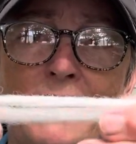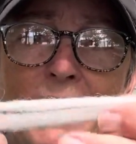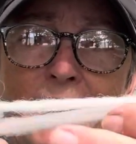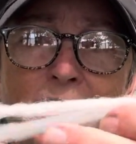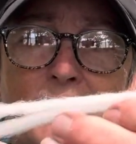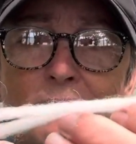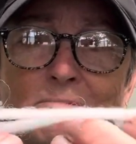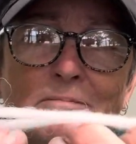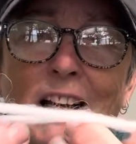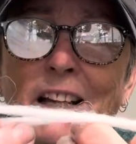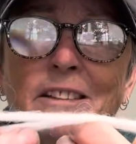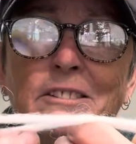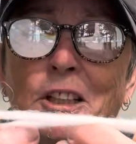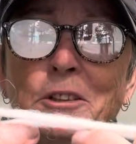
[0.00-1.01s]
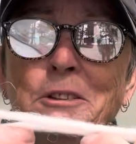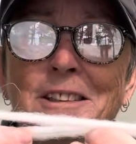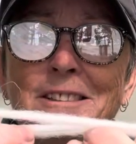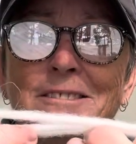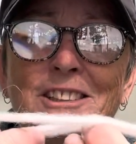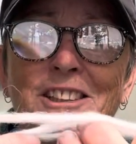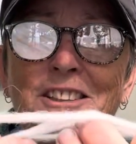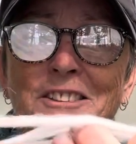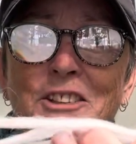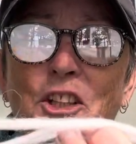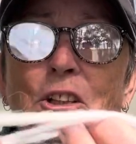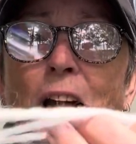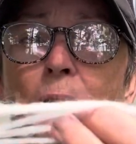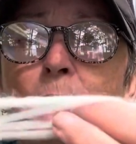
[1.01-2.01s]
Like, I don't know,
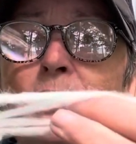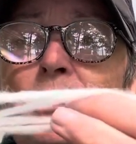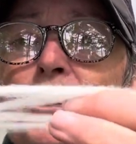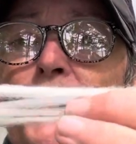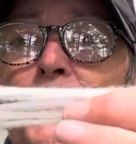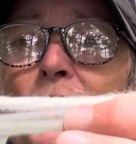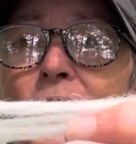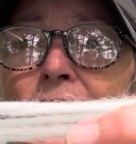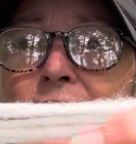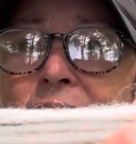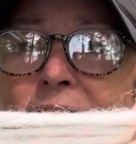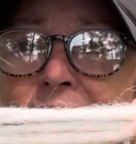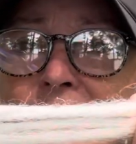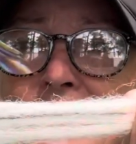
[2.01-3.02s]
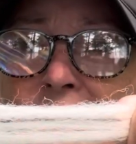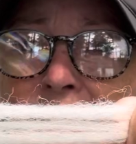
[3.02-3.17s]
I'm just curious.